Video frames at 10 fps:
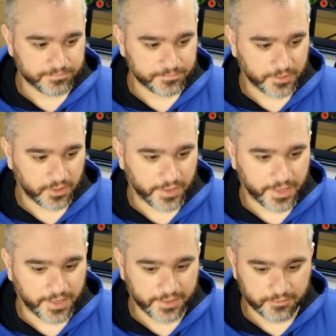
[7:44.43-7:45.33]
You know,
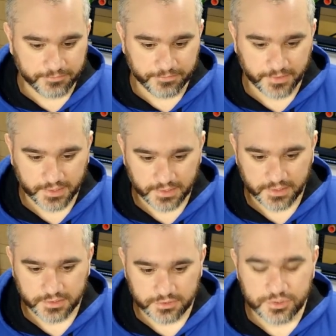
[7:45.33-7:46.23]
I have
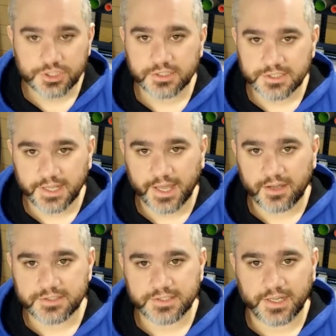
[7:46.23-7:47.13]
2 shirts in the
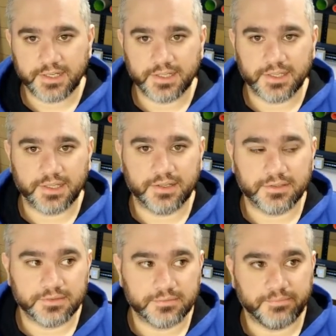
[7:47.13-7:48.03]
house that I did
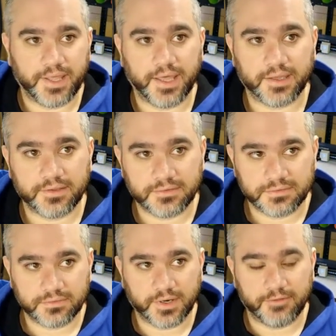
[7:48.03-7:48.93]
back
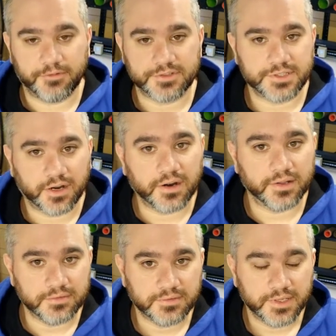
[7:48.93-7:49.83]
when I first
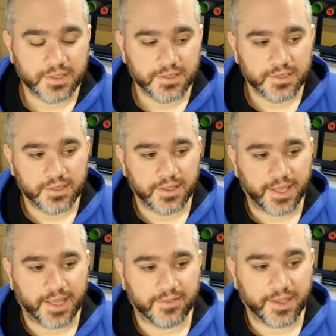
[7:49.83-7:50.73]
started,
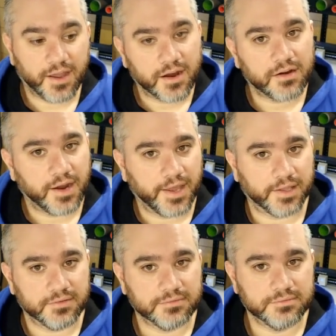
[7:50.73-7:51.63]
and they are
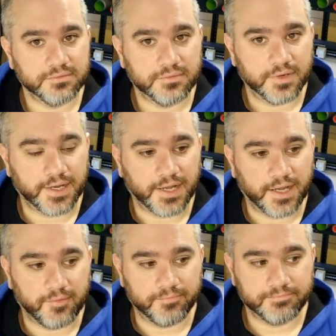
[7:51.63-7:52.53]
cracking.
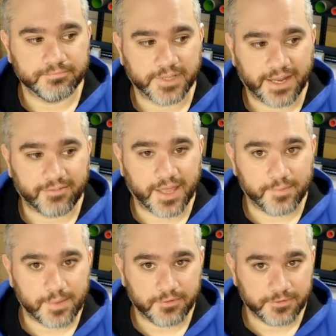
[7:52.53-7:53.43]
And I've got
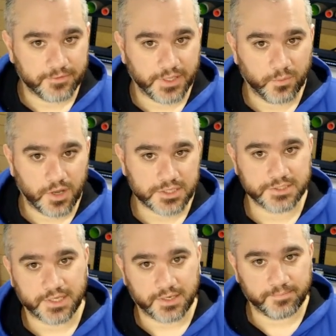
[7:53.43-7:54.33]
maybe 15
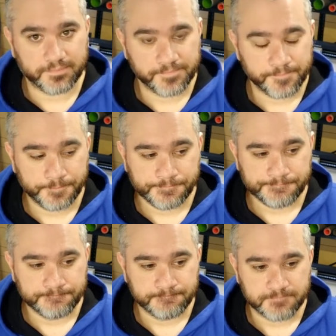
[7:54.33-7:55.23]
washes on them.
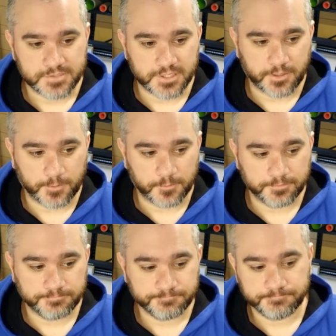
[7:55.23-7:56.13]
So
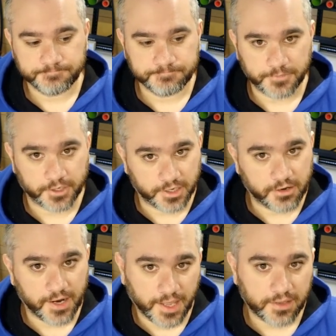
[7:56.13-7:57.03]
they're gonna
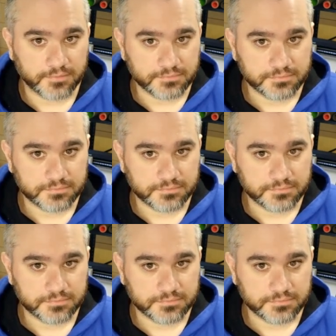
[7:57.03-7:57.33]
crack.